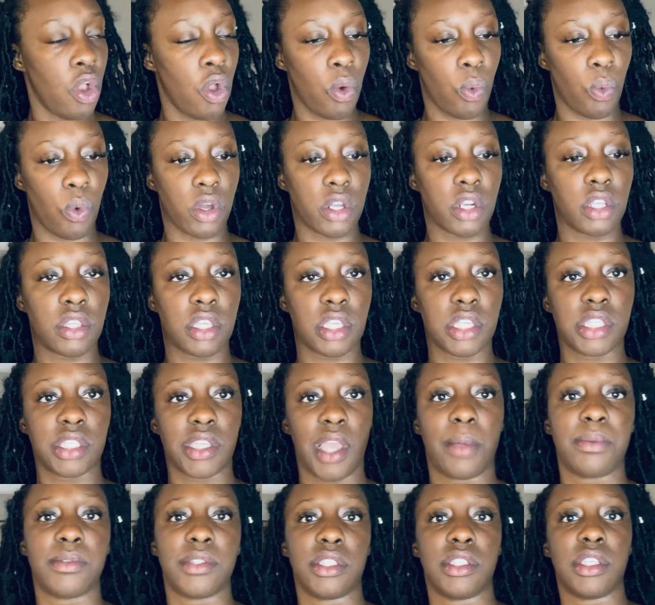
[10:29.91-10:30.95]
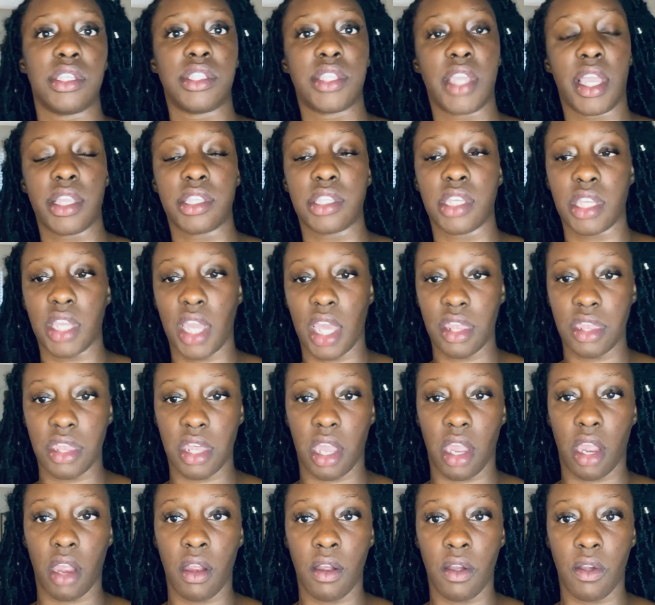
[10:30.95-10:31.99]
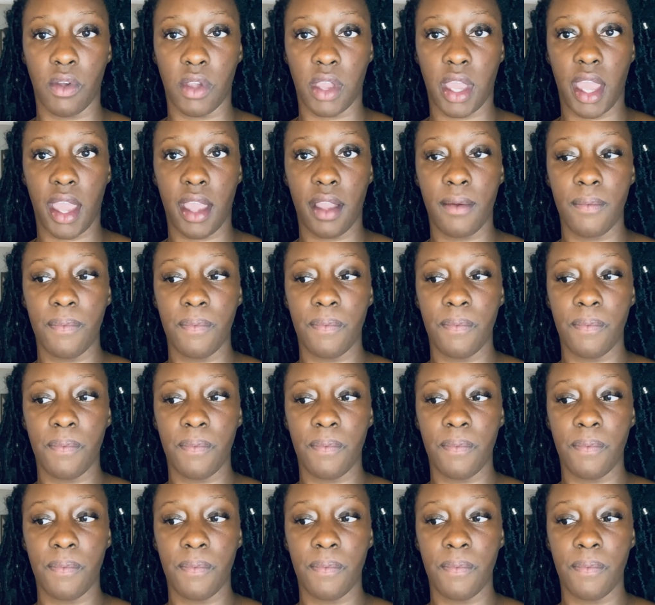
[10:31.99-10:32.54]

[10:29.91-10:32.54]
What are the steps does it take to get there? Okay.